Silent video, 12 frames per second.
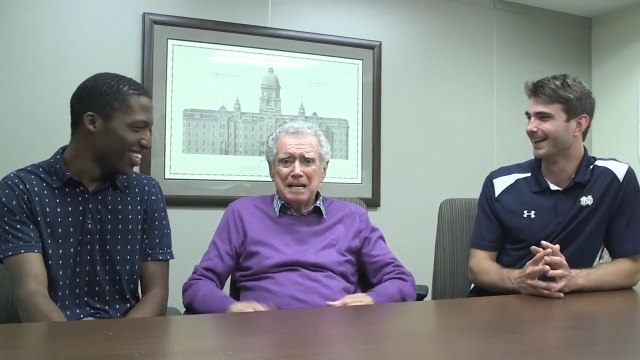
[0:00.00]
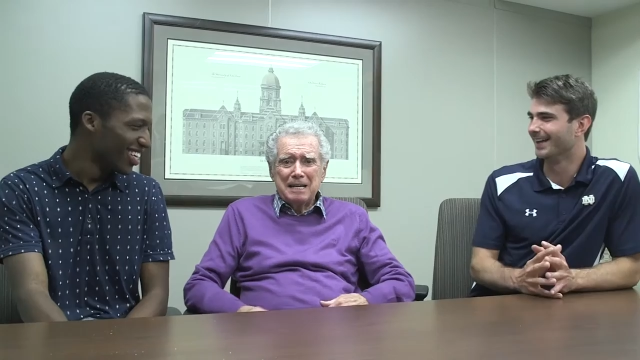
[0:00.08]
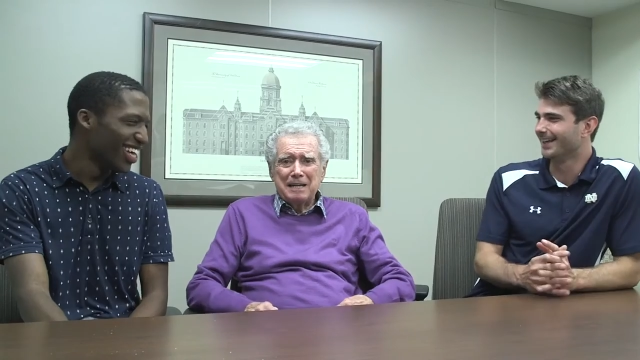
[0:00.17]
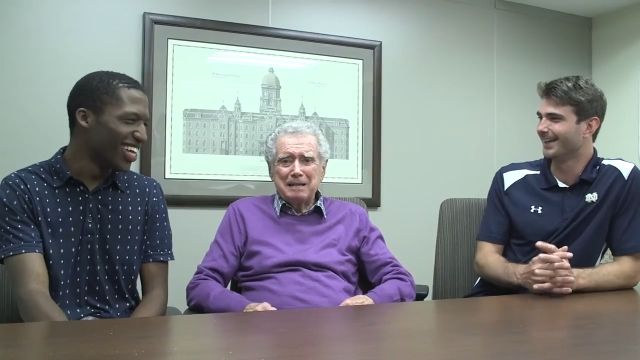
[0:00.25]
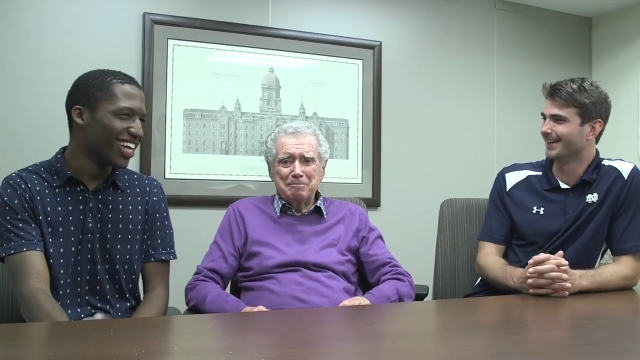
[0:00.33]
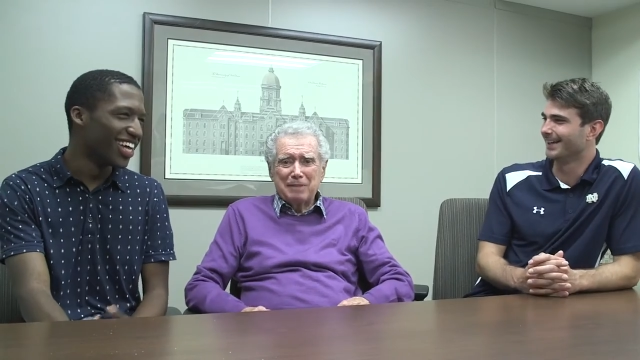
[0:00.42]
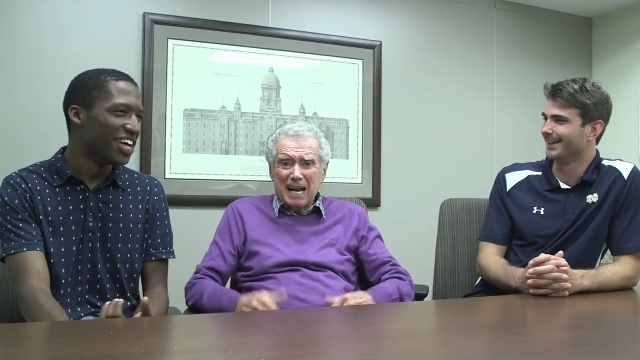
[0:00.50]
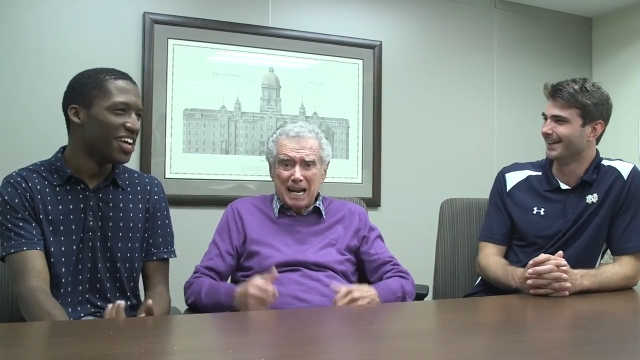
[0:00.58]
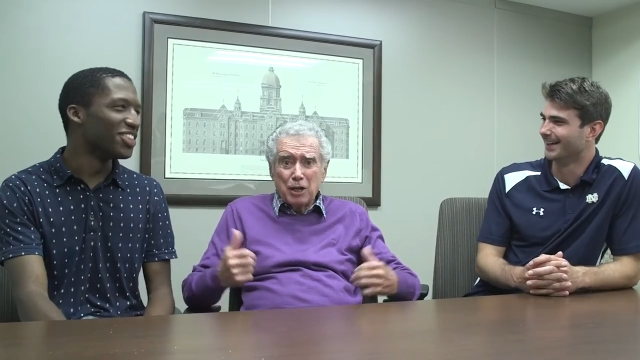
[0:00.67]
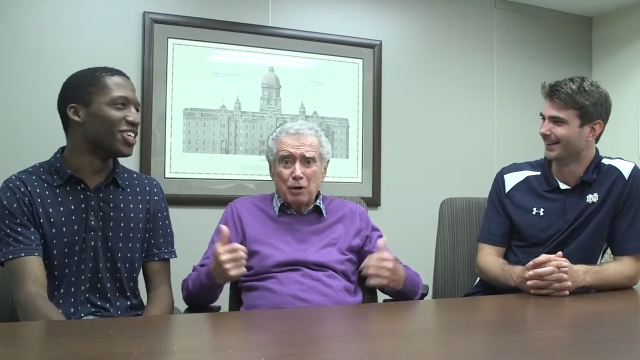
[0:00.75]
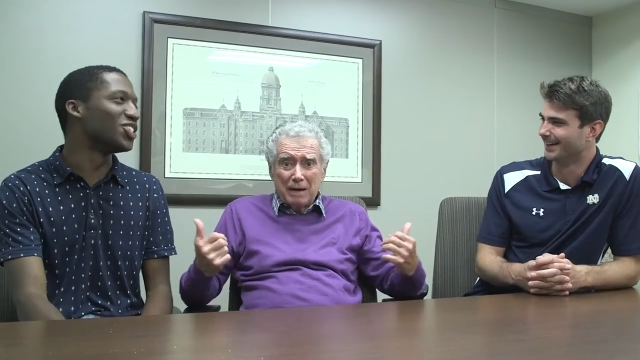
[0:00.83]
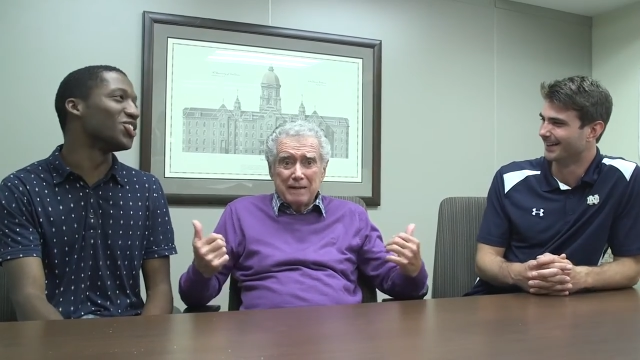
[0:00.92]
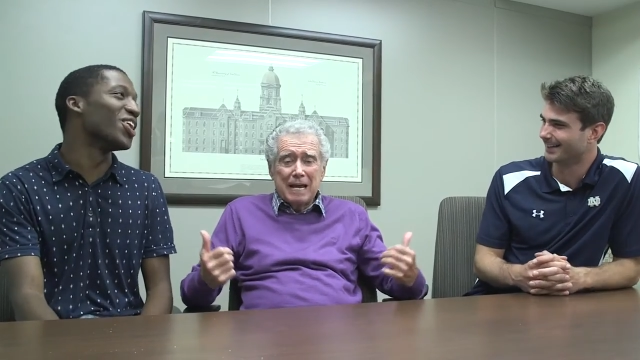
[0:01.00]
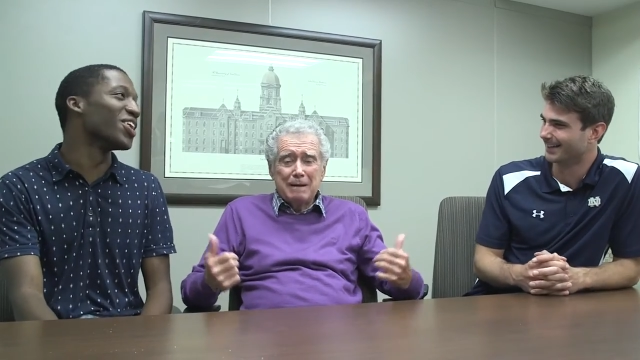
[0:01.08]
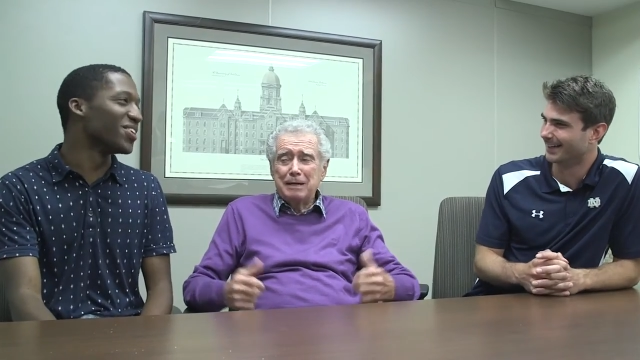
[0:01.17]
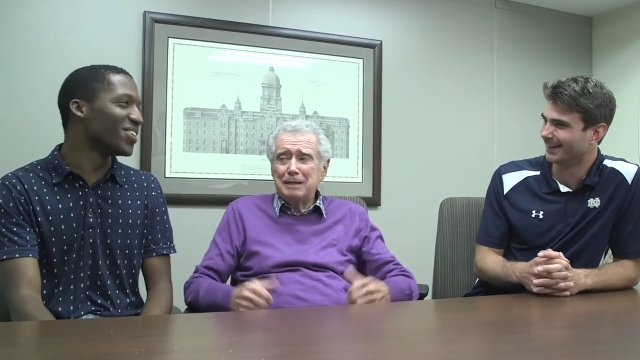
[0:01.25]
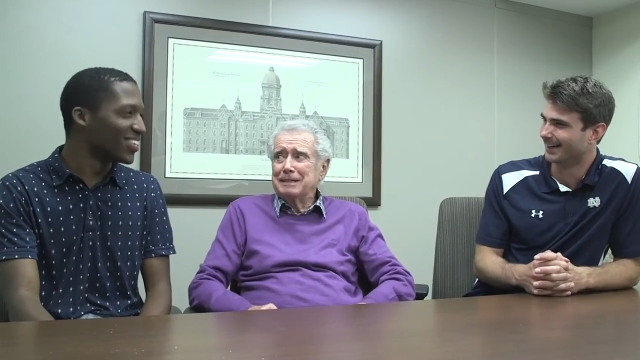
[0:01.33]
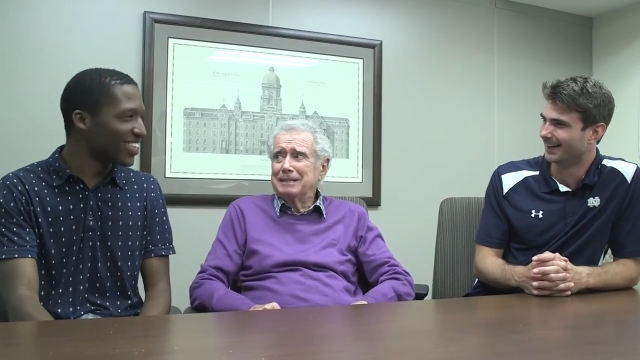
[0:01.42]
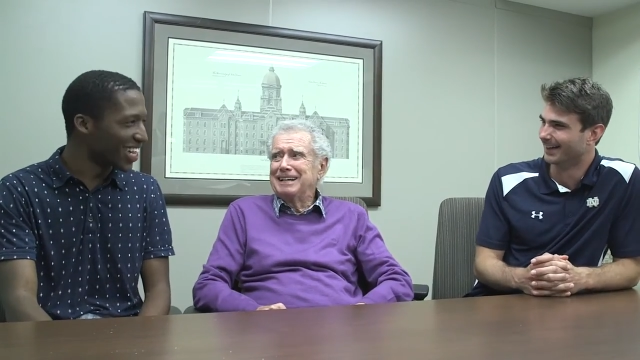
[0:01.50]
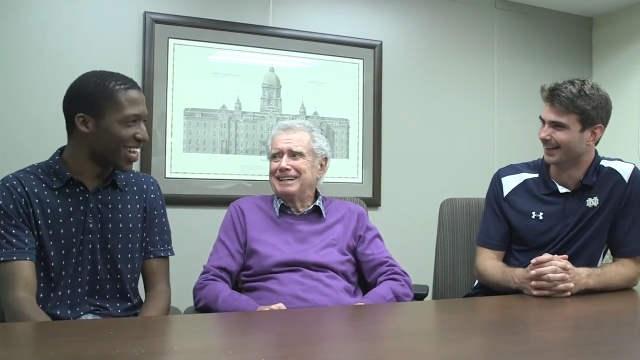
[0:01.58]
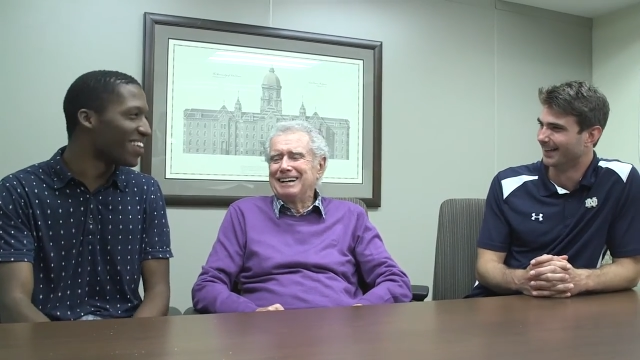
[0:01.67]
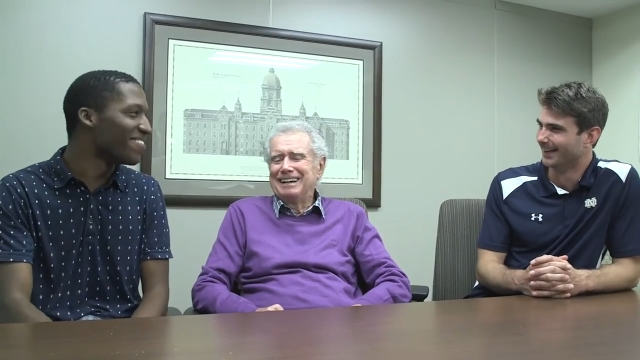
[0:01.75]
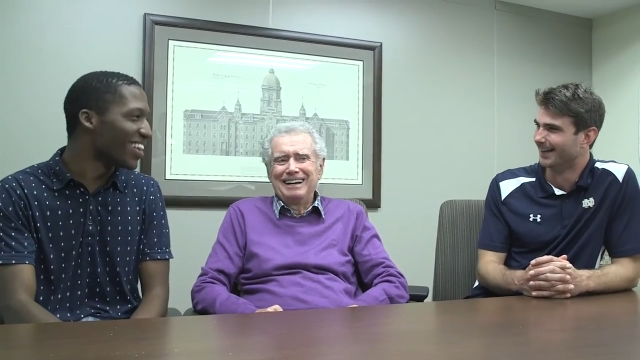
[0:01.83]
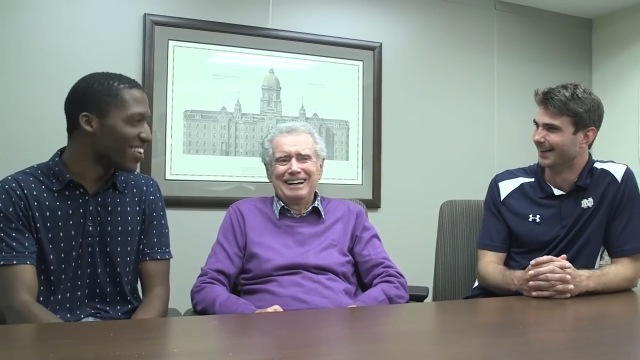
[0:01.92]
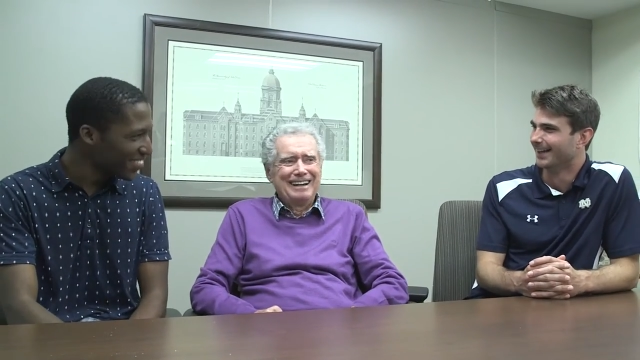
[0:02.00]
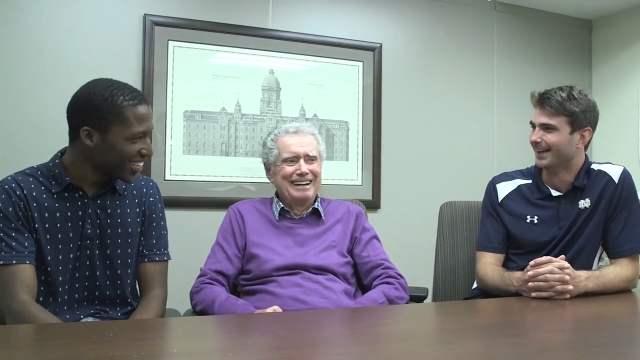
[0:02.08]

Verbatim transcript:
Speaker 1: but I know the struggle, they... the come up.